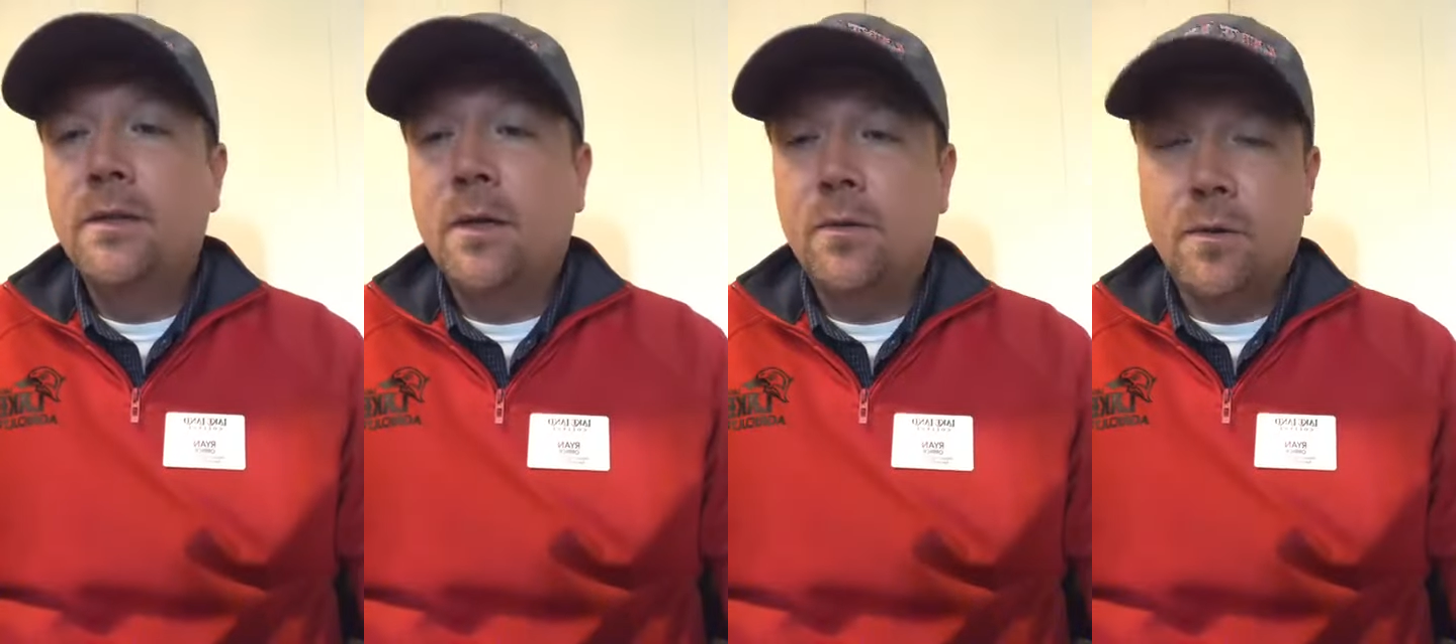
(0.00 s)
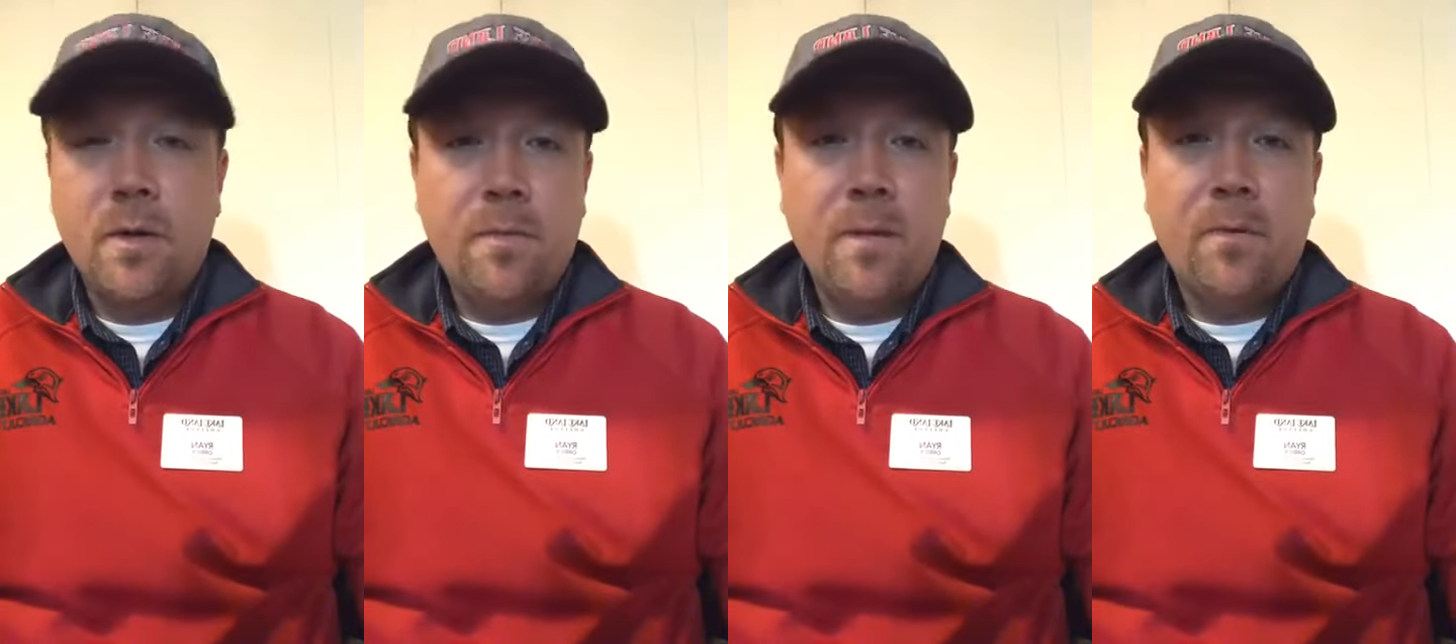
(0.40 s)
So
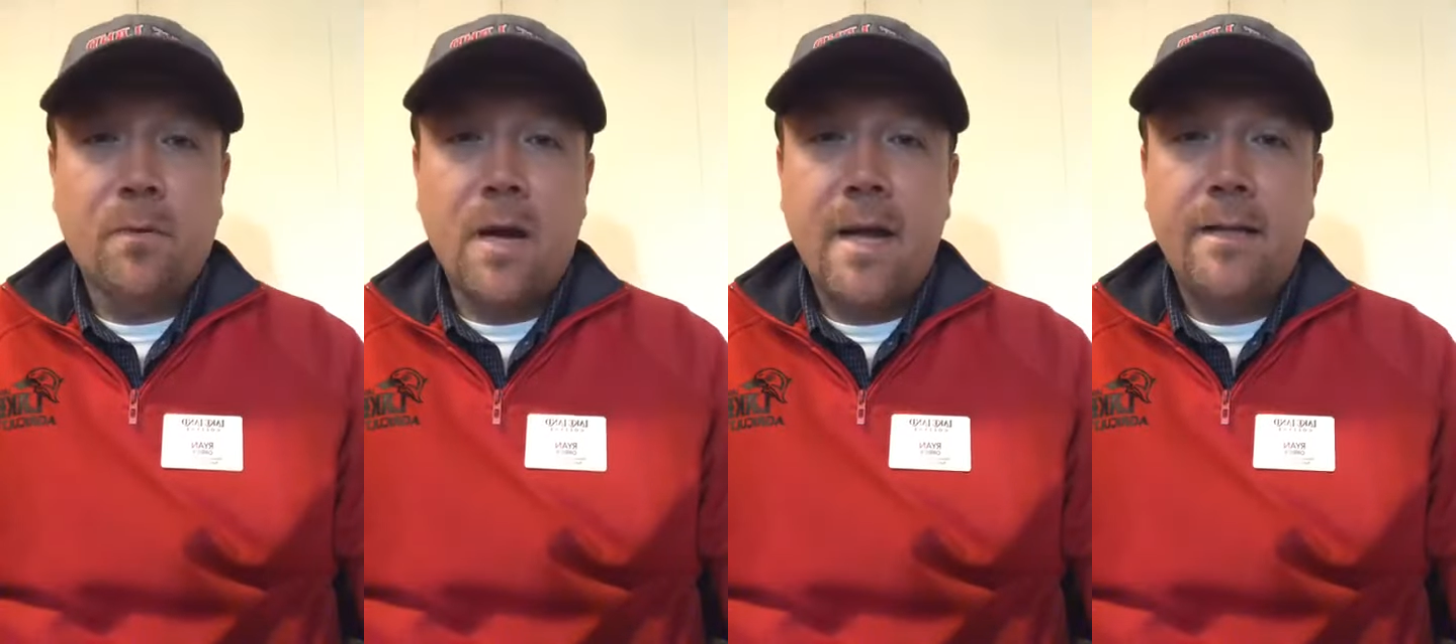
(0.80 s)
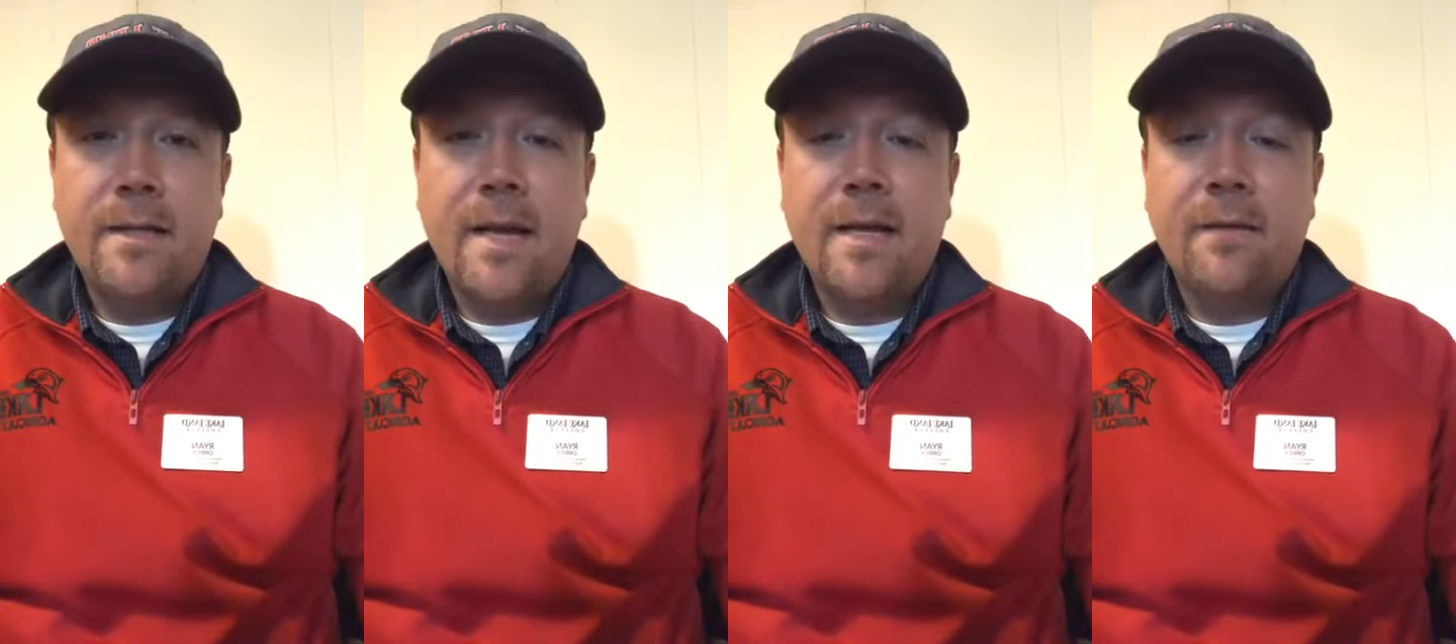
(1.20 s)
treat people right,
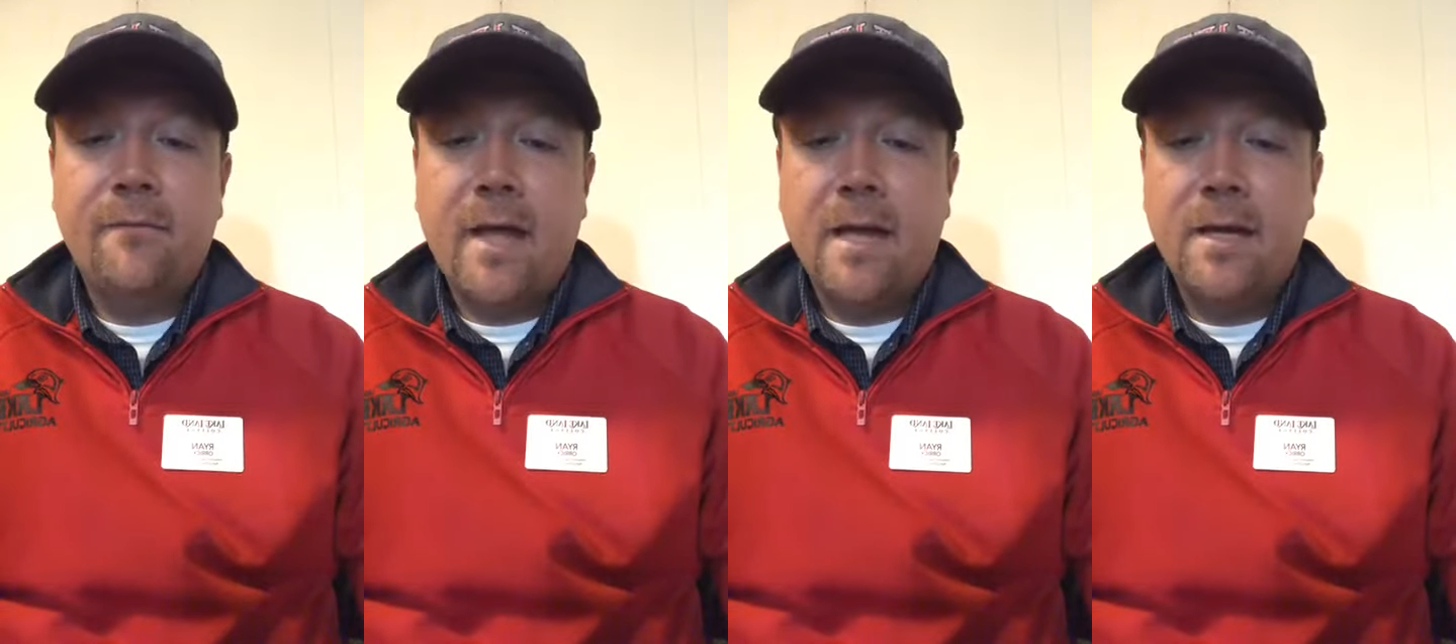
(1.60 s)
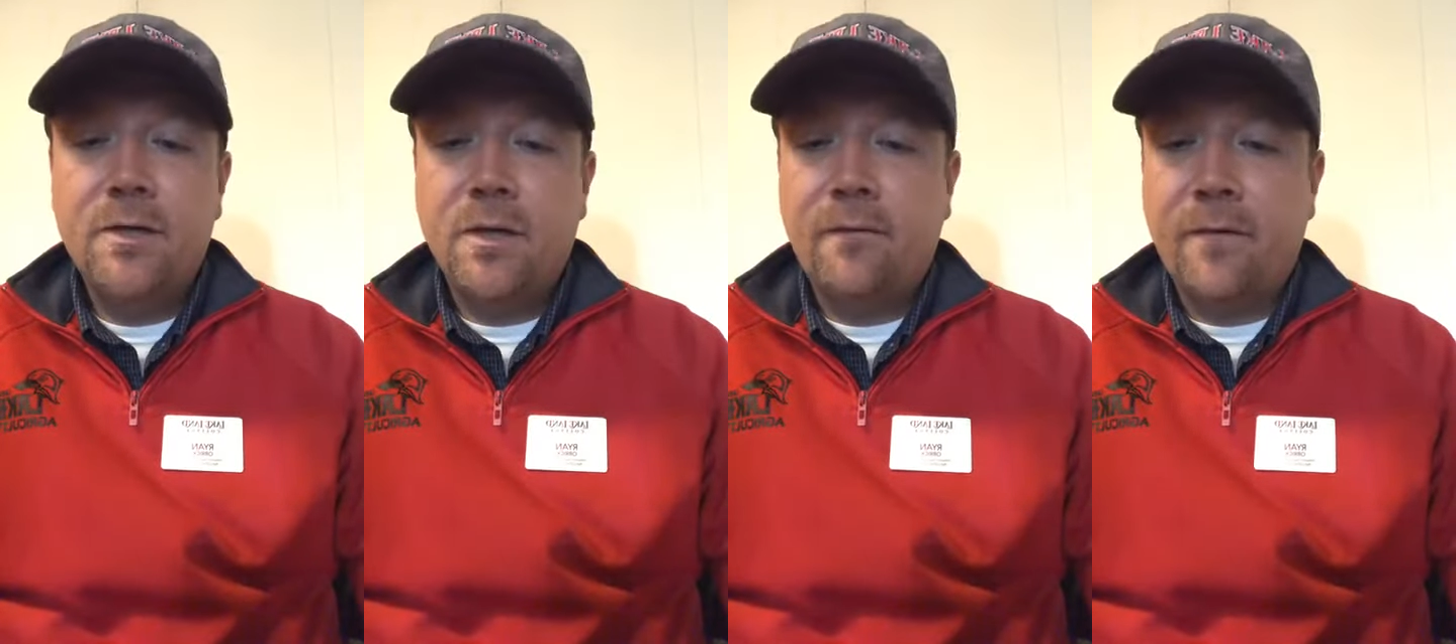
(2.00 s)
take
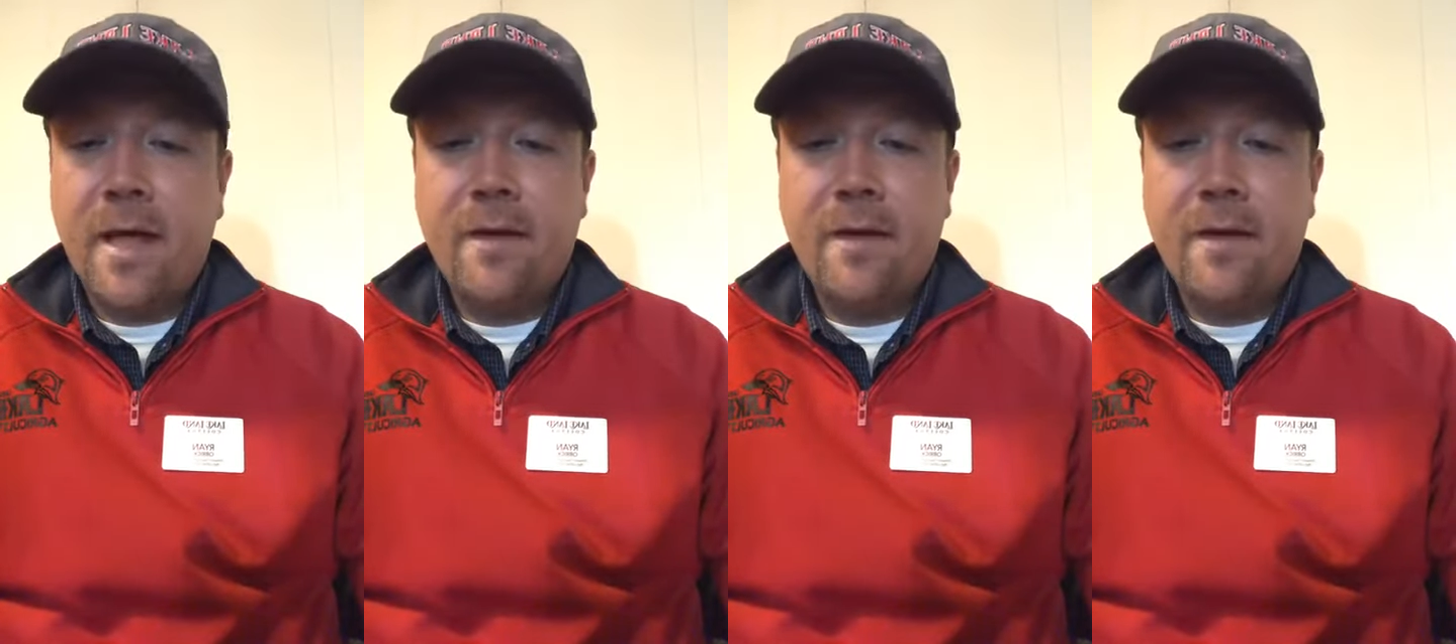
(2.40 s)
advantage of